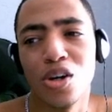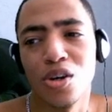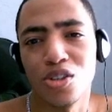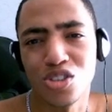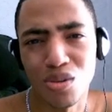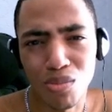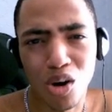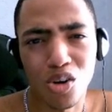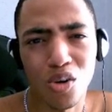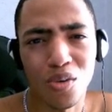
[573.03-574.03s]

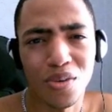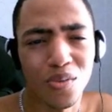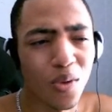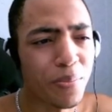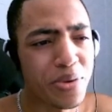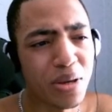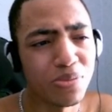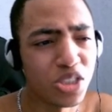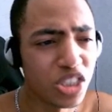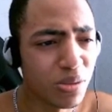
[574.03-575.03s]
tomorrow, 1 p.m.
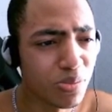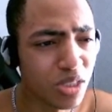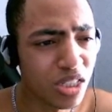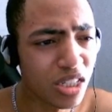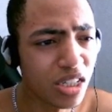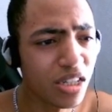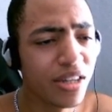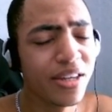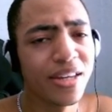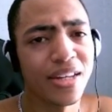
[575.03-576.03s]
GMT,
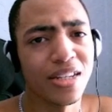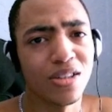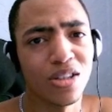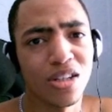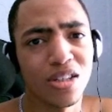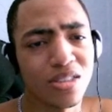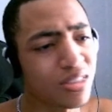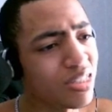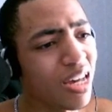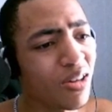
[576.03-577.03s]
and
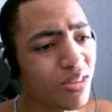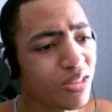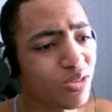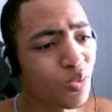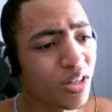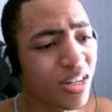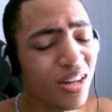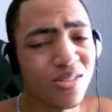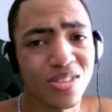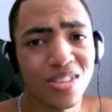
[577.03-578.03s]
see how things work
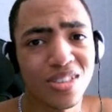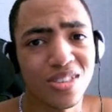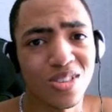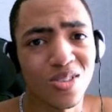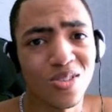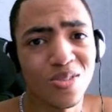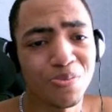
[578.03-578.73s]
out. So,